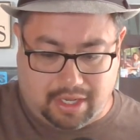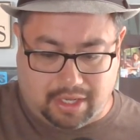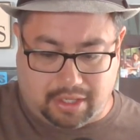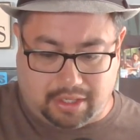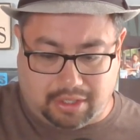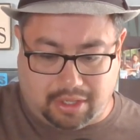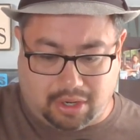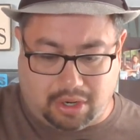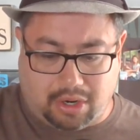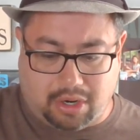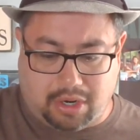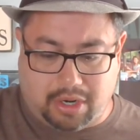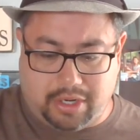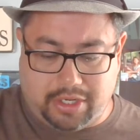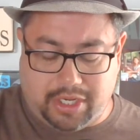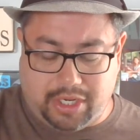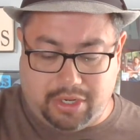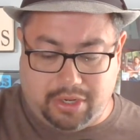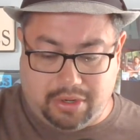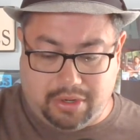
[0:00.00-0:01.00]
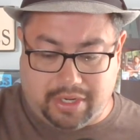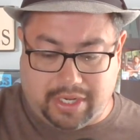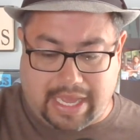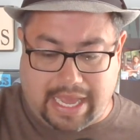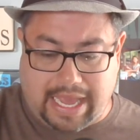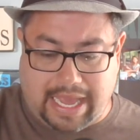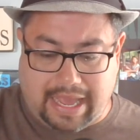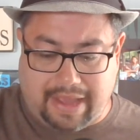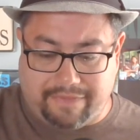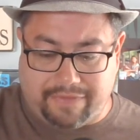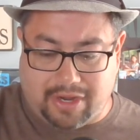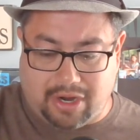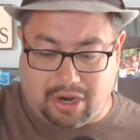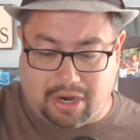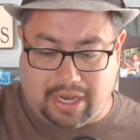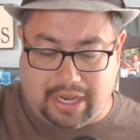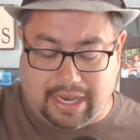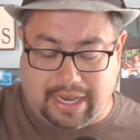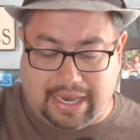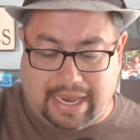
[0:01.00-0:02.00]
Lord, you gave
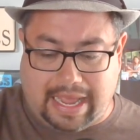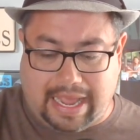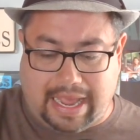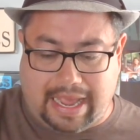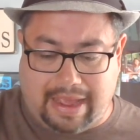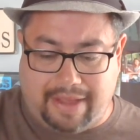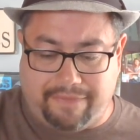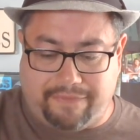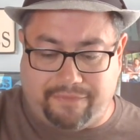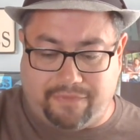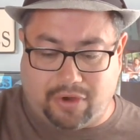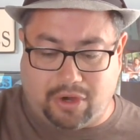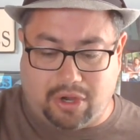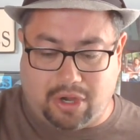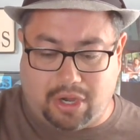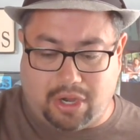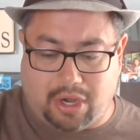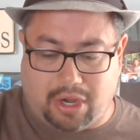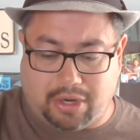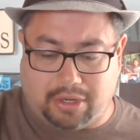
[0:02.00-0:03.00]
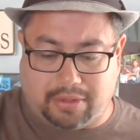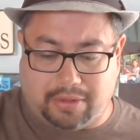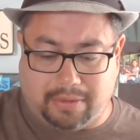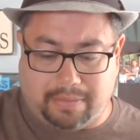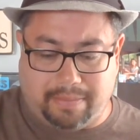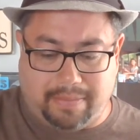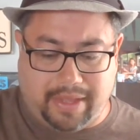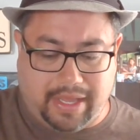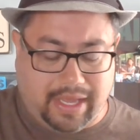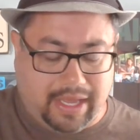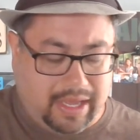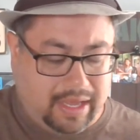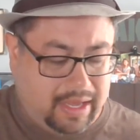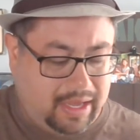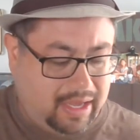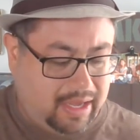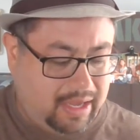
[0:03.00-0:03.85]
your life for me.